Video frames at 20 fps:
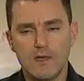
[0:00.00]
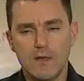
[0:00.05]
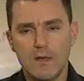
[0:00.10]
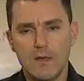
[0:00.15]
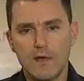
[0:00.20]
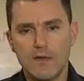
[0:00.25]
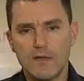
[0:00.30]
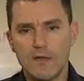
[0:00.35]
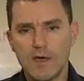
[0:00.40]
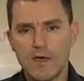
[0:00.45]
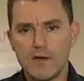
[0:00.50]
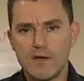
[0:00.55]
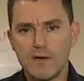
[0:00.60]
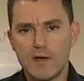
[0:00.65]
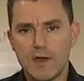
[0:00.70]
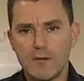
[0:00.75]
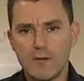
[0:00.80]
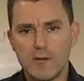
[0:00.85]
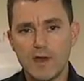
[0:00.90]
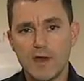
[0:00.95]
Well,
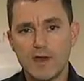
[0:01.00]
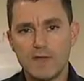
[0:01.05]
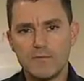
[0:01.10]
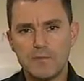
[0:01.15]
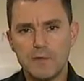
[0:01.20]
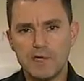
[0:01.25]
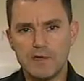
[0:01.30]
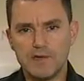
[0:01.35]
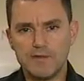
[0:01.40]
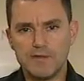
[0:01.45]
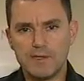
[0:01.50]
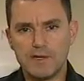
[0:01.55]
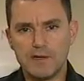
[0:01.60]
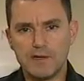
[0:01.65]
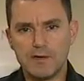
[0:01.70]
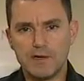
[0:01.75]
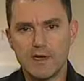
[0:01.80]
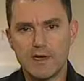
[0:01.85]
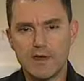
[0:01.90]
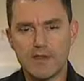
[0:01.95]
no, we don't believe
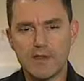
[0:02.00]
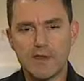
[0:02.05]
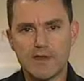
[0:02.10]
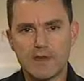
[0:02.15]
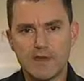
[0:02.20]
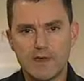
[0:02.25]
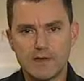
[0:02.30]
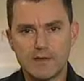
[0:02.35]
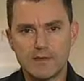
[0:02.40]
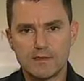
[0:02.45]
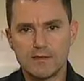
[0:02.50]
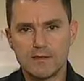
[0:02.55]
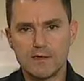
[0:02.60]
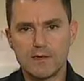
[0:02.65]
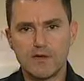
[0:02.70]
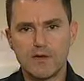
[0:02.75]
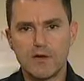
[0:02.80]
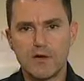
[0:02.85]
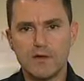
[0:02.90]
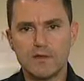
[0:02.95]
so. We don't think
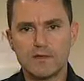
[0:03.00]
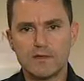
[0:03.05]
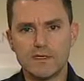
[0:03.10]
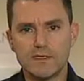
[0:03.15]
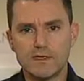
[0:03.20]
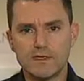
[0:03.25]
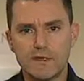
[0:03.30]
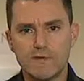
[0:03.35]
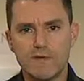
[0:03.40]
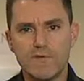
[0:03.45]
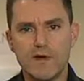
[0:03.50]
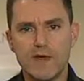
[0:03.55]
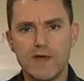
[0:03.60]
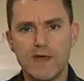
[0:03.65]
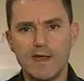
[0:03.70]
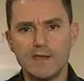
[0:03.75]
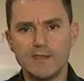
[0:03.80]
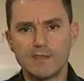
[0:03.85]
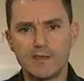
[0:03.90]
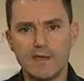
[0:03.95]
that gold is a
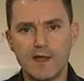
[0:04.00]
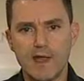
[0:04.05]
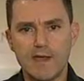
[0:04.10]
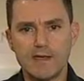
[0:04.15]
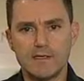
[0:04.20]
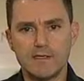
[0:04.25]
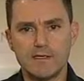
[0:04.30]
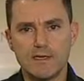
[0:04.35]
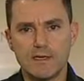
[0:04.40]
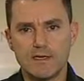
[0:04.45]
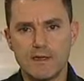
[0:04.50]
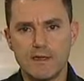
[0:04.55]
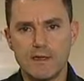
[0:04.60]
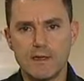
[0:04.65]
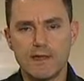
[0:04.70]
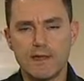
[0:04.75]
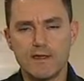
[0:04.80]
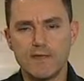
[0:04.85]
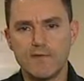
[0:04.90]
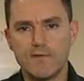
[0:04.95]
financial asset
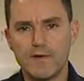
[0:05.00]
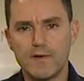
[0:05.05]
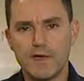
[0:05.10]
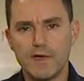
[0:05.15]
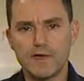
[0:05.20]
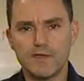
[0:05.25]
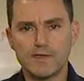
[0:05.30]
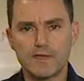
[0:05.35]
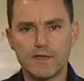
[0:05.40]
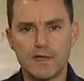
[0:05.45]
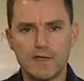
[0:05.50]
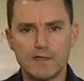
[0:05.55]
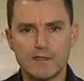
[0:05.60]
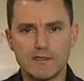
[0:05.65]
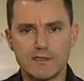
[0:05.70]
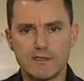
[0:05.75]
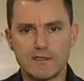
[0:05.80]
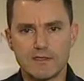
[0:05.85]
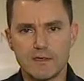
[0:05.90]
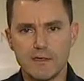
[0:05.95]
like other financial
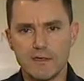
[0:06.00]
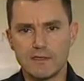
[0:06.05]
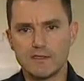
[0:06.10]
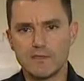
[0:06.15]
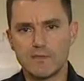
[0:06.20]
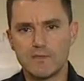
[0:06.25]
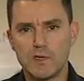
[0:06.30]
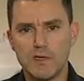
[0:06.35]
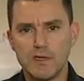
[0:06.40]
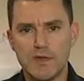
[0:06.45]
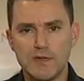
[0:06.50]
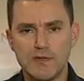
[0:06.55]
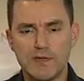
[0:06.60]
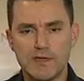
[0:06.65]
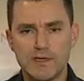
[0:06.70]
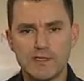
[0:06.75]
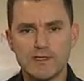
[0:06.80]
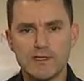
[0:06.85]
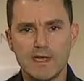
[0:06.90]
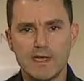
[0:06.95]
assets are that's been
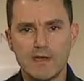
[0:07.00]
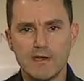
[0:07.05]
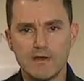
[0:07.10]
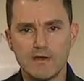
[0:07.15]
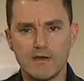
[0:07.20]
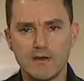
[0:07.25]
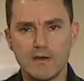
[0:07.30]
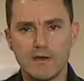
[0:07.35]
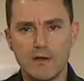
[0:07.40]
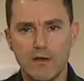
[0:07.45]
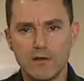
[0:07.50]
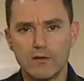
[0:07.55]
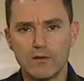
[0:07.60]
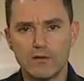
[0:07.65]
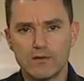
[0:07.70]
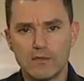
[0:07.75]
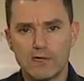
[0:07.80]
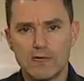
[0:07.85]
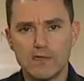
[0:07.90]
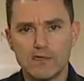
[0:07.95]
overextended.
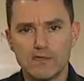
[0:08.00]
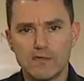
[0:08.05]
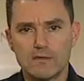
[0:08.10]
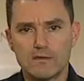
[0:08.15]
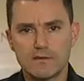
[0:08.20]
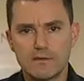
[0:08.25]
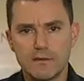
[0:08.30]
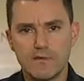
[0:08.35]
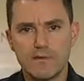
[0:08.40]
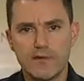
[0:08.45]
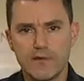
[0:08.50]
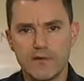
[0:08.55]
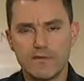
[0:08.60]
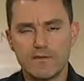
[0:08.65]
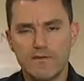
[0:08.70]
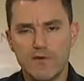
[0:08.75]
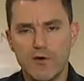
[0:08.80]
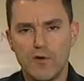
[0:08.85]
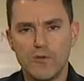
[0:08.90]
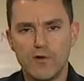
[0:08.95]
Gold is the
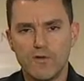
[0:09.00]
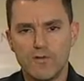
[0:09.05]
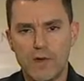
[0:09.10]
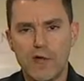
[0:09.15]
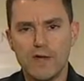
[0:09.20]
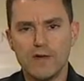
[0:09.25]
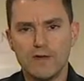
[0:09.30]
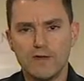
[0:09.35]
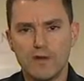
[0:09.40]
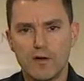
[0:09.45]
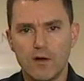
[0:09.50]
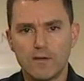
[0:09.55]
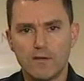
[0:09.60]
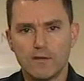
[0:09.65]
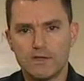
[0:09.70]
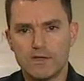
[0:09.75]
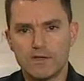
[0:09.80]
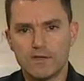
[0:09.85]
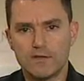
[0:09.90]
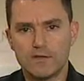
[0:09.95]
real form of money.
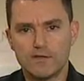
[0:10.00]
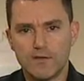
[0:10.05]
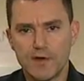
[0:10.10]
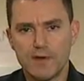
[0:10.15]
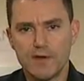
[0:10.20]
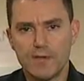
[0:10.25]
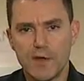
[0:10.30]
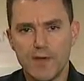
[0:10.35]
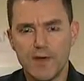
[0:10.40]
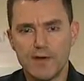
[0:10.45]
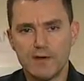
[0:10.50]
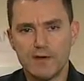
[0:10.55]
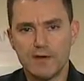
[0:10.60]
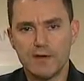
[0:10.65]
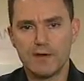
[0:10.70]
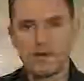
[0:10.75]
Gold is real money.